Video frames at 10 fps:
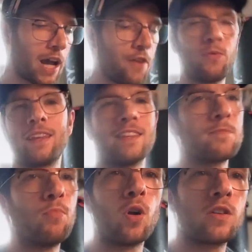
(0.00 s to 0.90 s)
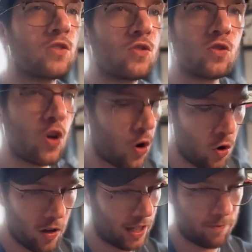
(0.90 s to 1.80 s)
I've read this book
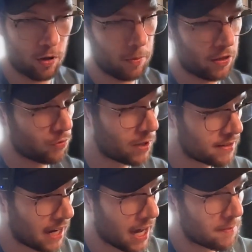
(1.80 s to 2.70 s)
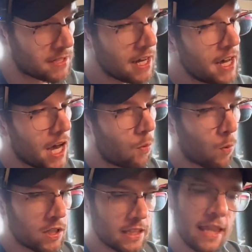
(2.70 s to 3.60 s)
probably 3 times, and
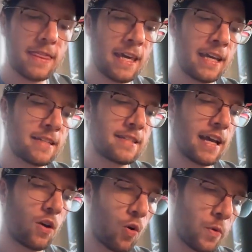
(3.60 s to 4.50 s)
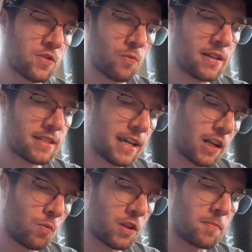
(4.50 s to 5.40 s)
one of the things that always
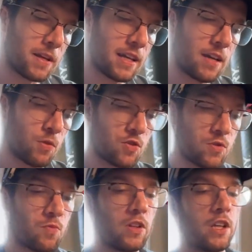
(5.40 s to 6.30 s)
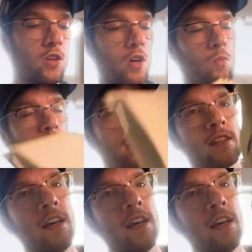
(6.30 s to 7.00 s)
resonated with me, which was really good, was